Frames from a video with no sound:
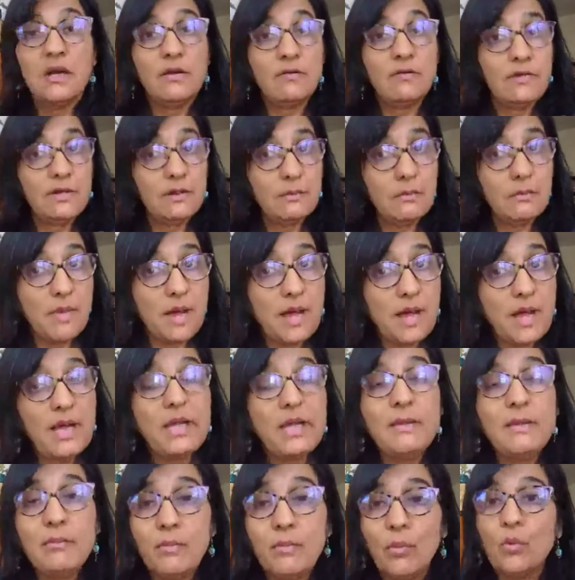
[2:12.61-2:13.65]
with my
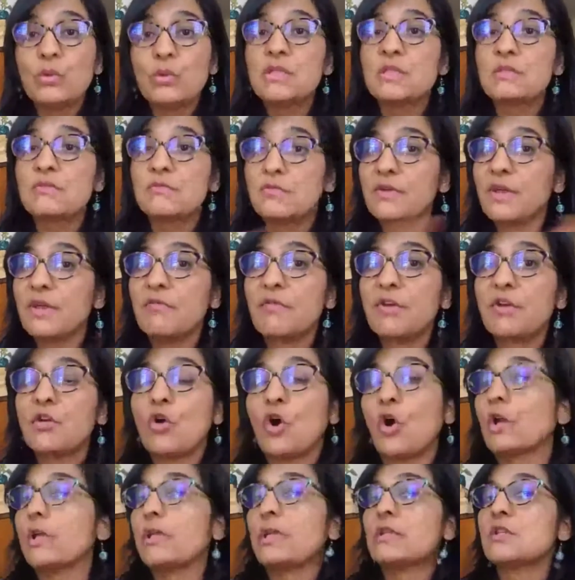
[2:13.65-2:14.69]
most favorite
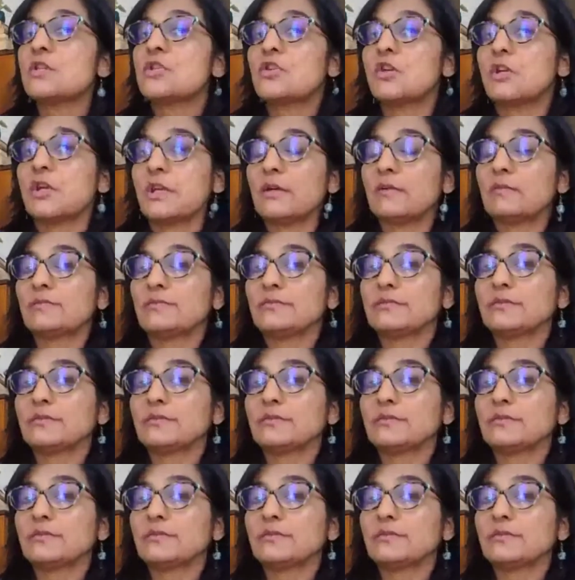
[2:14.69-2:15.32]
audience today.